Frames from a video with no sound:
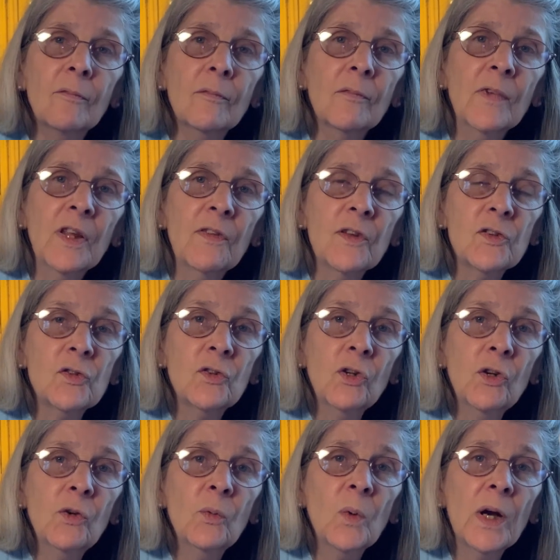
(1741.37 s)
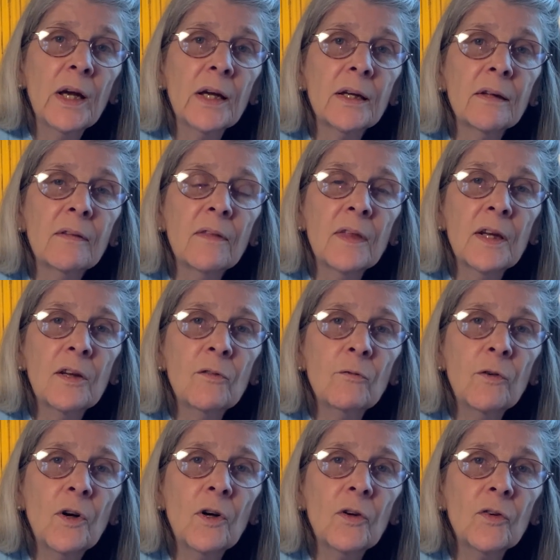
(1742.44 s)
in this new way that
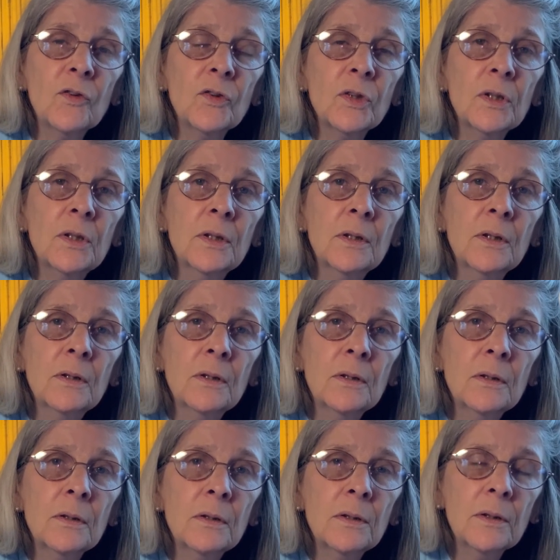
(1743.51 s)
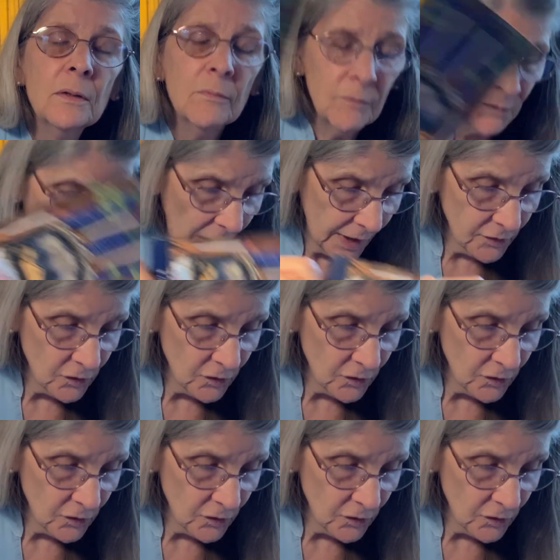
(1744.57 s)
involves not